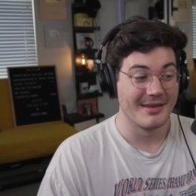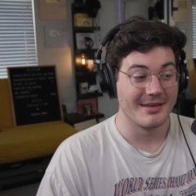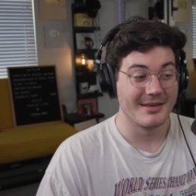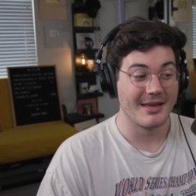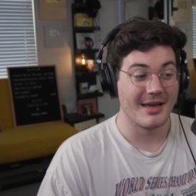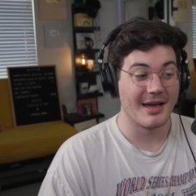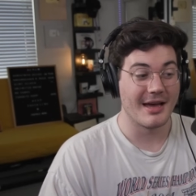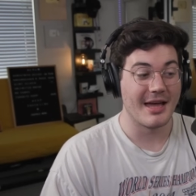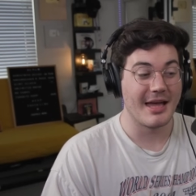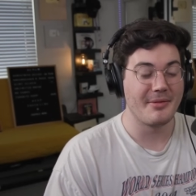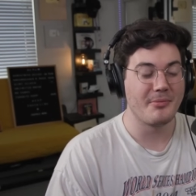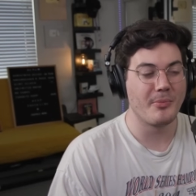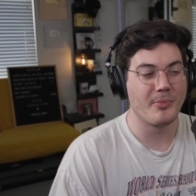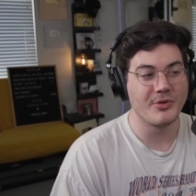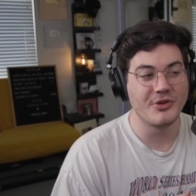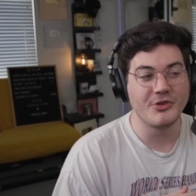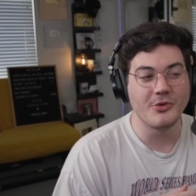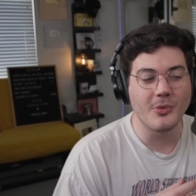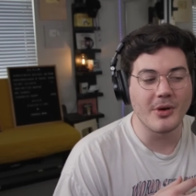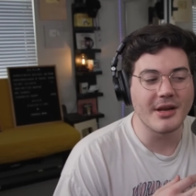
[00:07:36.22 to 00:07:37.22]
Yeah, and
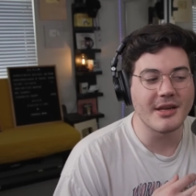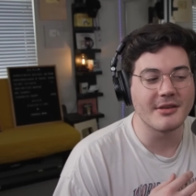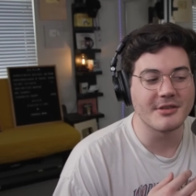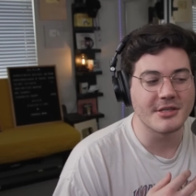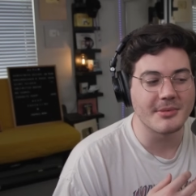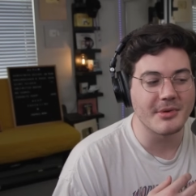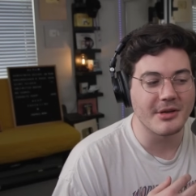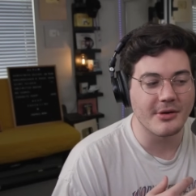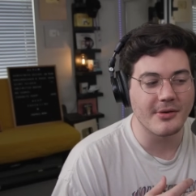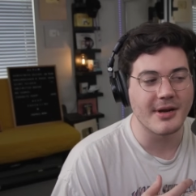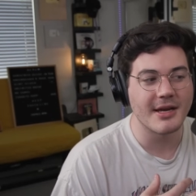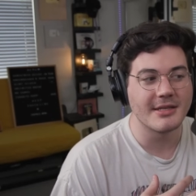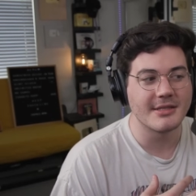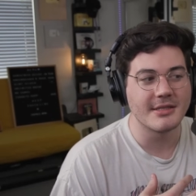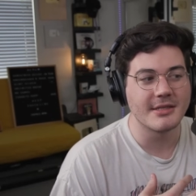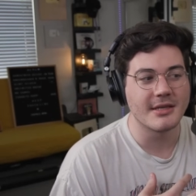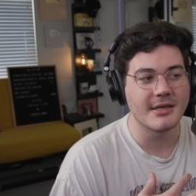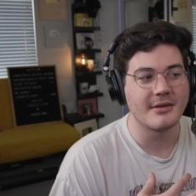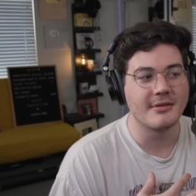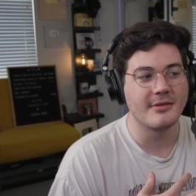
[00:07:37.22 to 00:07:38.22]
but do you want to hear something
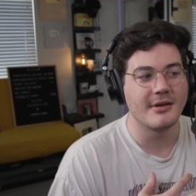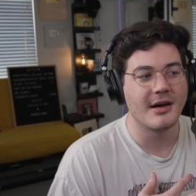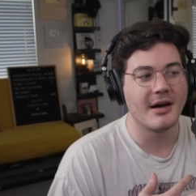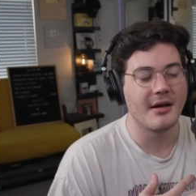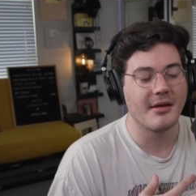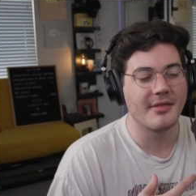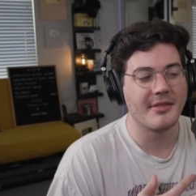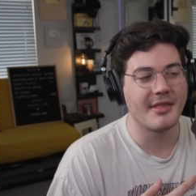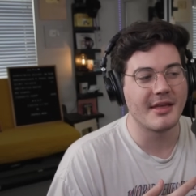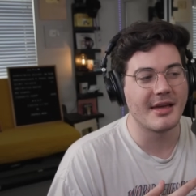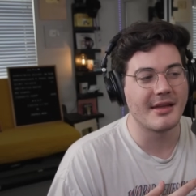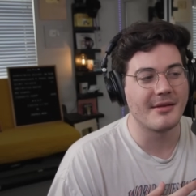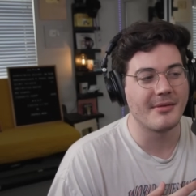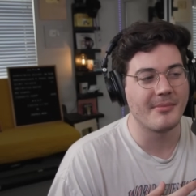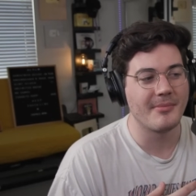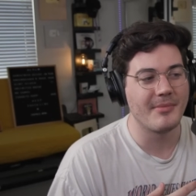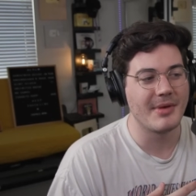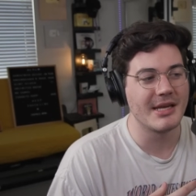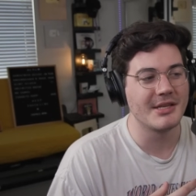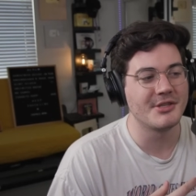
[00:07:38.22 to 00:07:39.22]
crazy though that
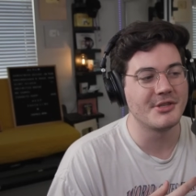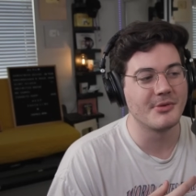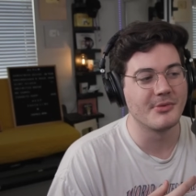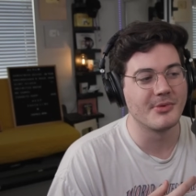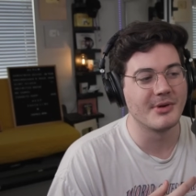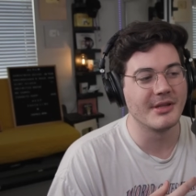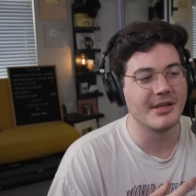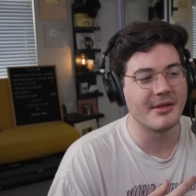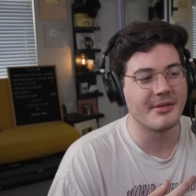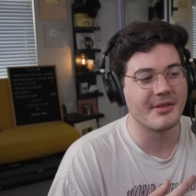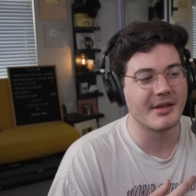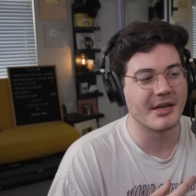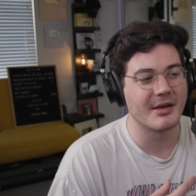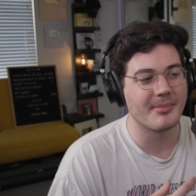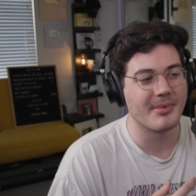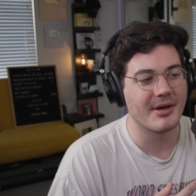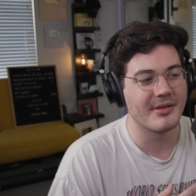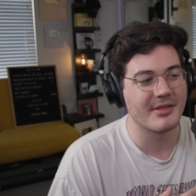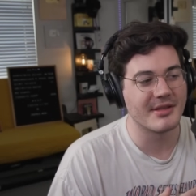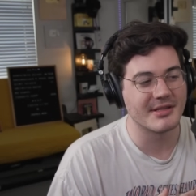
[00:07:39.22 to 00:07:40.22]
makes you really think
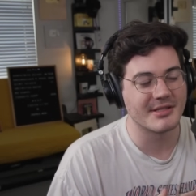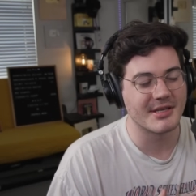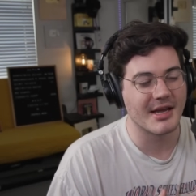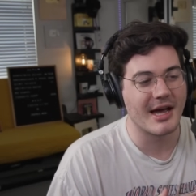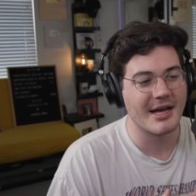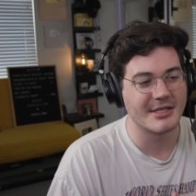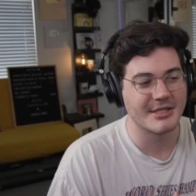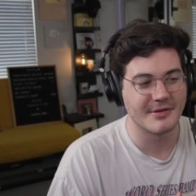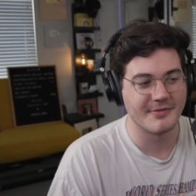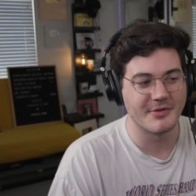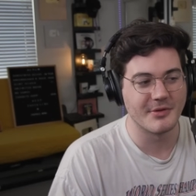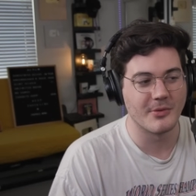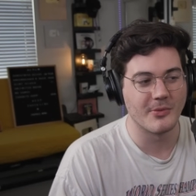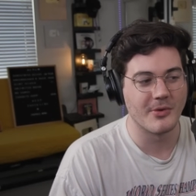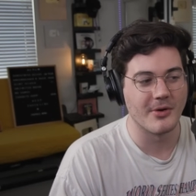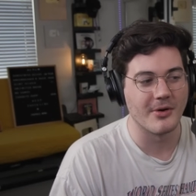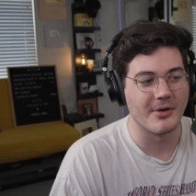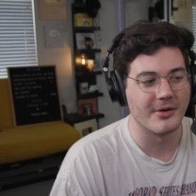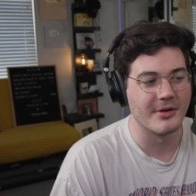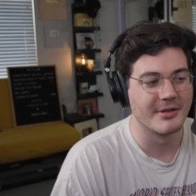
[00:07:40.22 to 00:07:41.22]
about the size of the
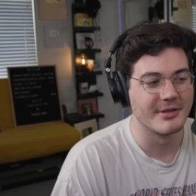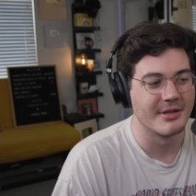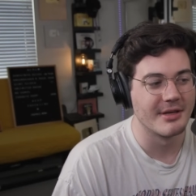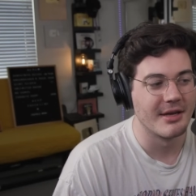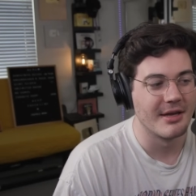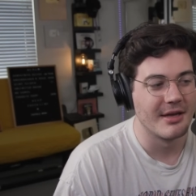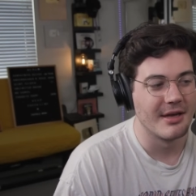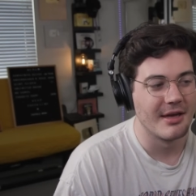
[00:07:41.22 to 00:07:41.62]
world?